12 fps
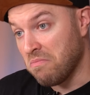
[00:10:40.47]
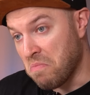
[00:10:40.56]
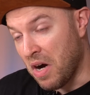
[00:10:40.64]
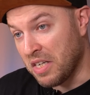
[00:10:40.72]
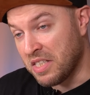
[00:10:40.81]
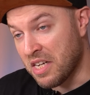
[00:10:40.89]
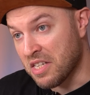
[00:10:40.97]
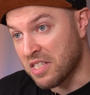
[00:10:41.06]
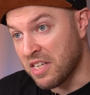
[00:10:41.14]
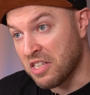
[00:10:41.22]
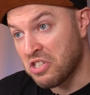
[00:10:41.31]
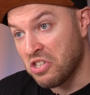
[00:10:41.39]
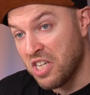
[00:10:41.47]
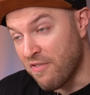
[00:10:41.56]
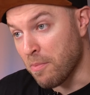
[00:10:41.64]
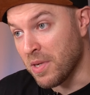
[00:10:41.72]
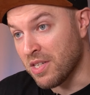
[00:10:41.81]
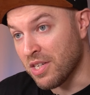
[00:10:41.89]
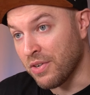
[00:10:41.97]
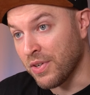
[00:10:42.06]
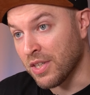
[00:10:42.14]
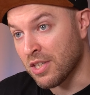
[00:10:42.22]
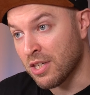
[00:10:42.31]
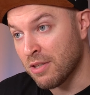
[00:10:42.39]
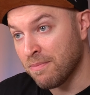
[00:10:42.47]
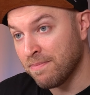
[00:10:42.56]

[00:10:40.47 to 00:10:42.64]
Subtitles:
I dare say it should never be serious.